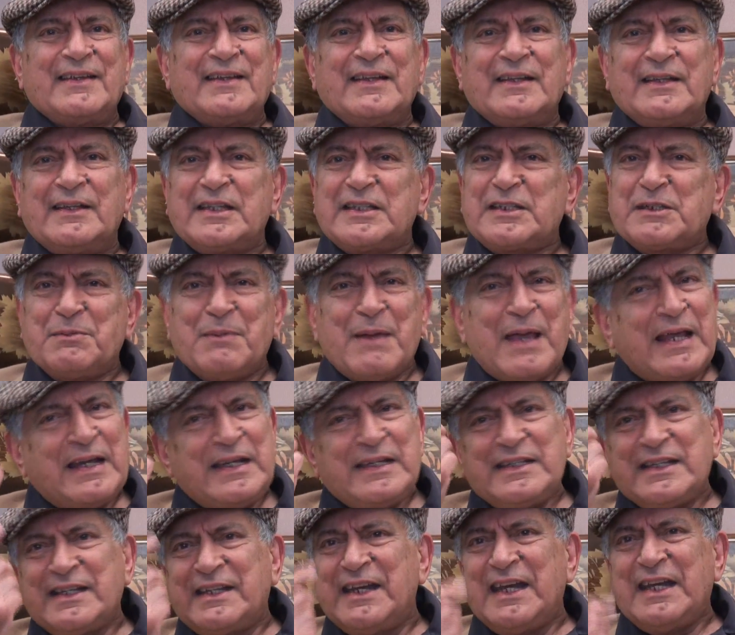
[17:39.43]
This man
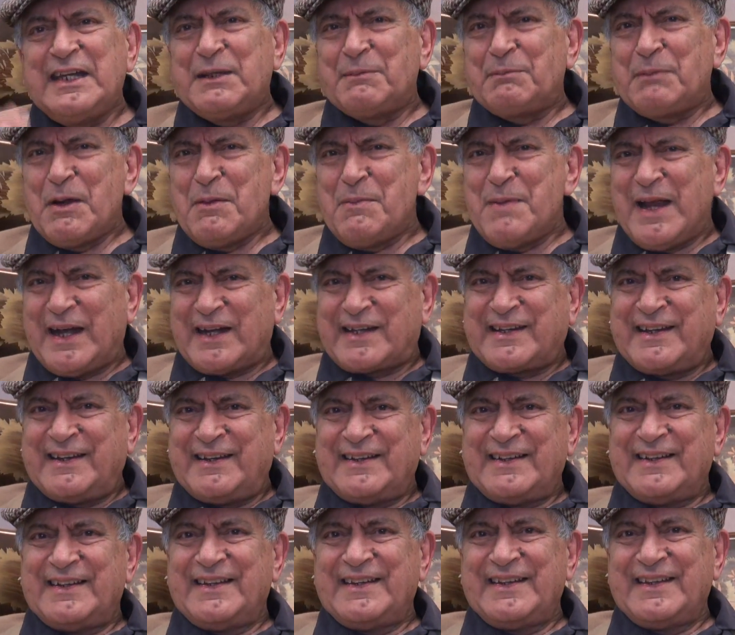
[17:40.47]
is a great diplomat.
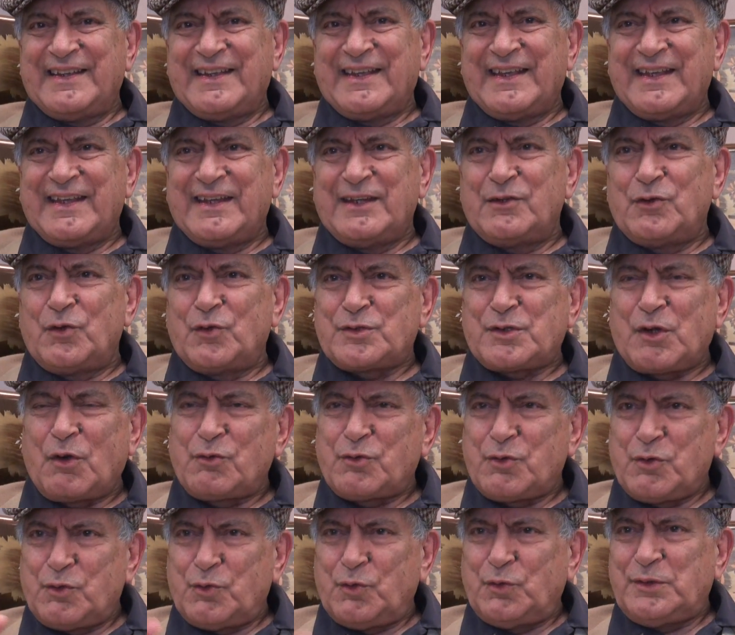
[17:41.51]
He knows how
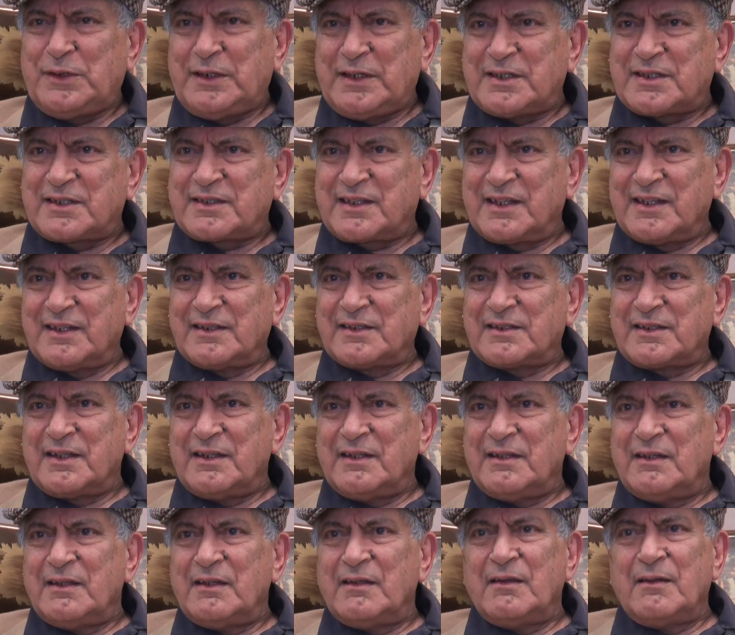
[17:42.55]
to do these things.
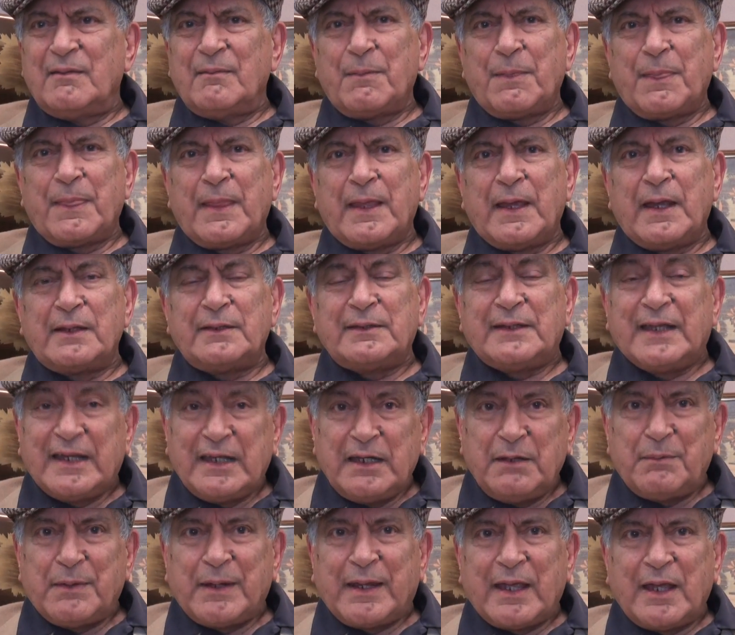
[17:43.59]
And then
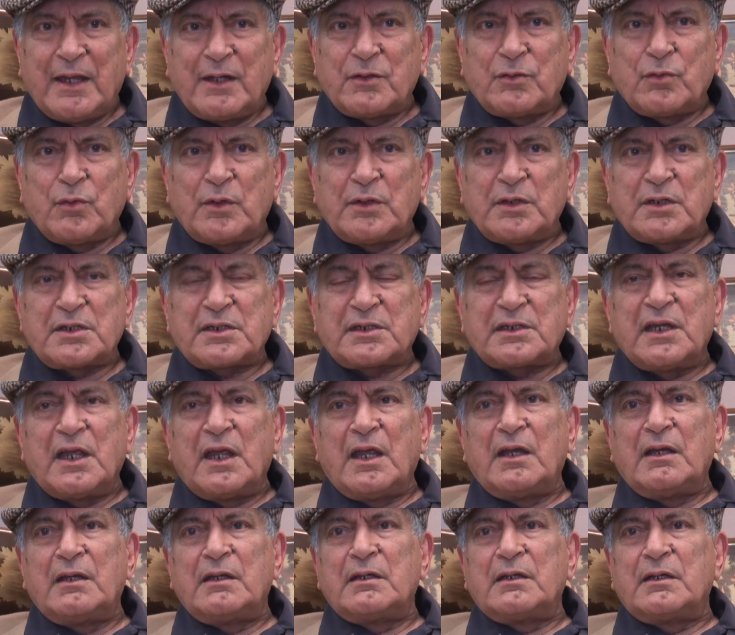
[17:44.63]
he began to
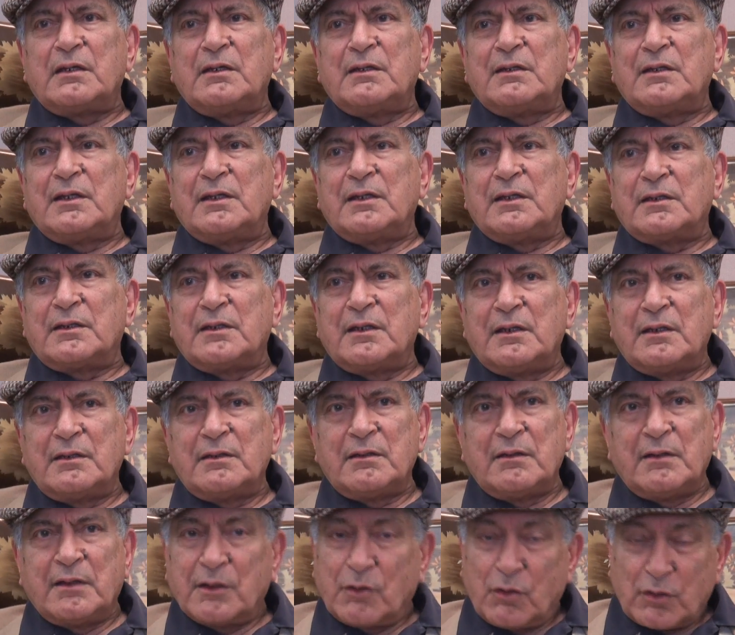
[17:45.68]
understand,
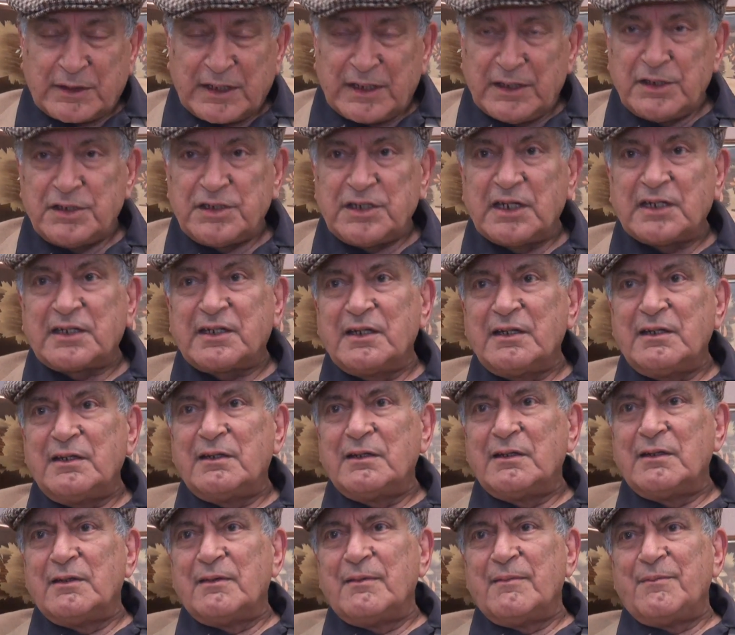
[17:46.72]
he got initiated
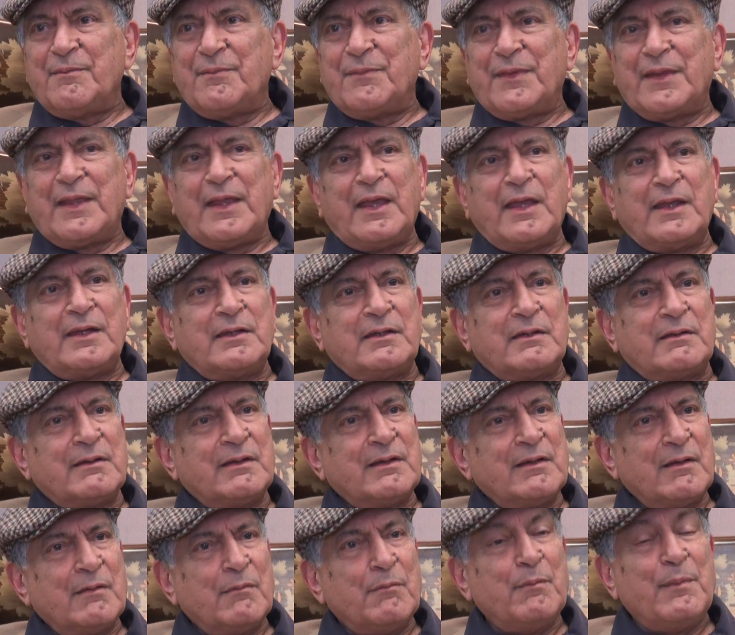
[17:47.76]
and
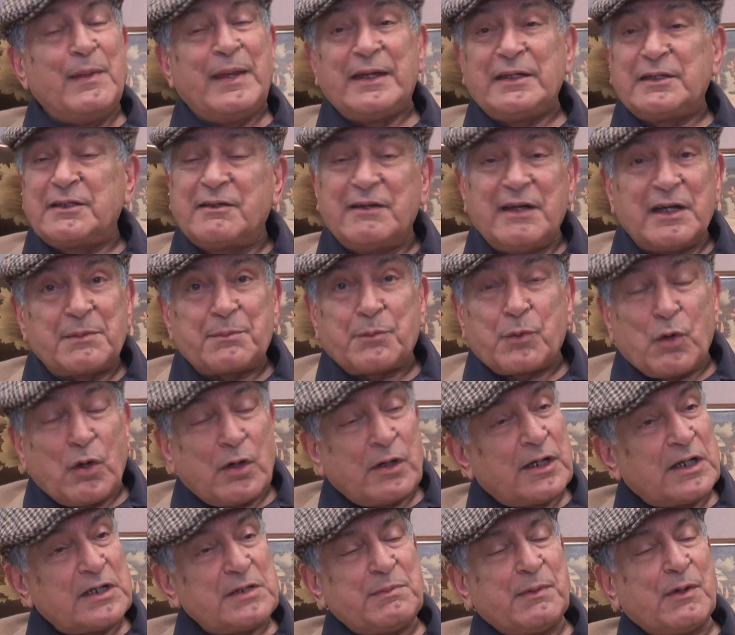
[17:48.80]
made great
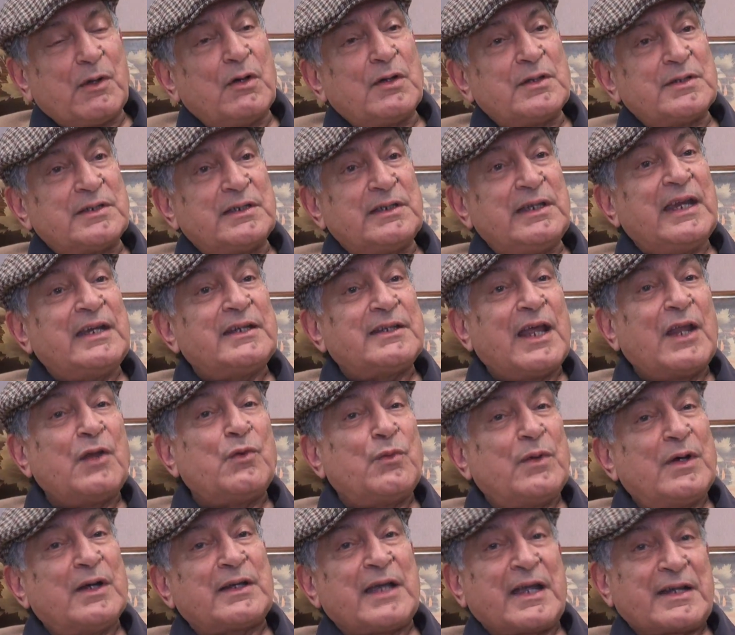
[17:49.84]
progress because he had
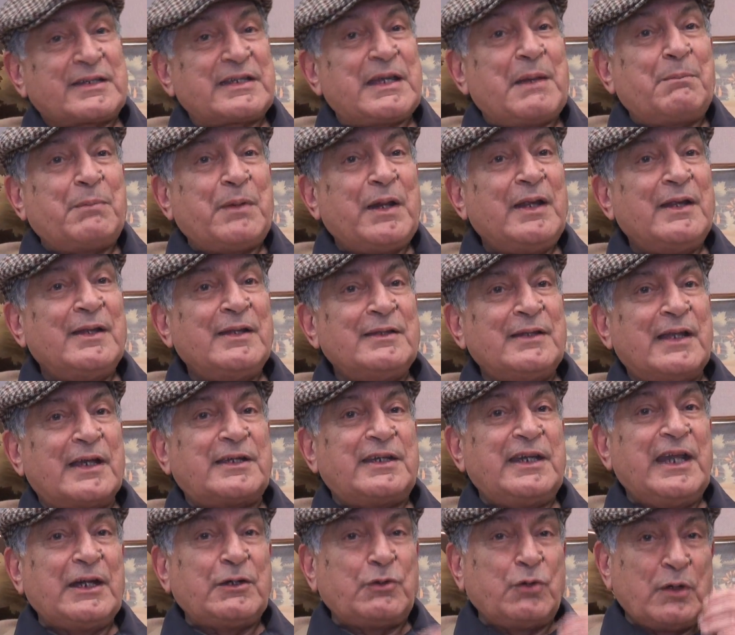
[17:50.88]
done work, except
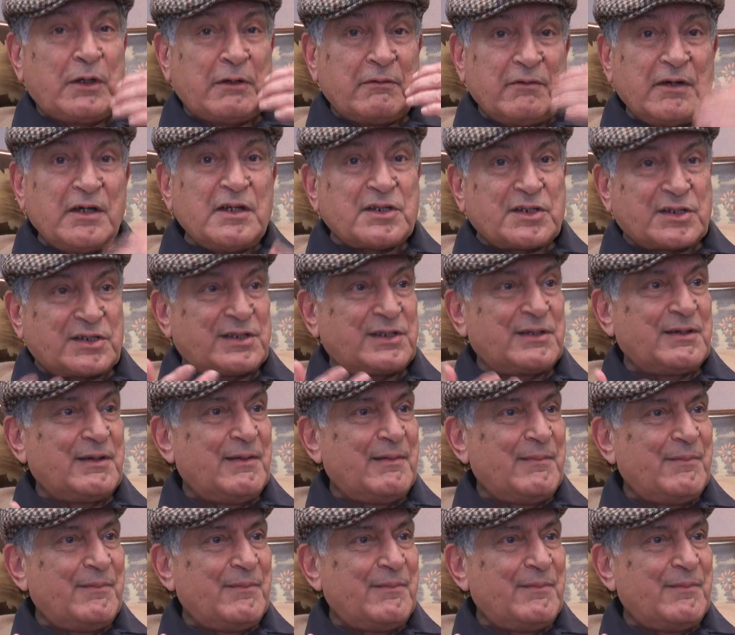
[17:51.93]
that he had to reverse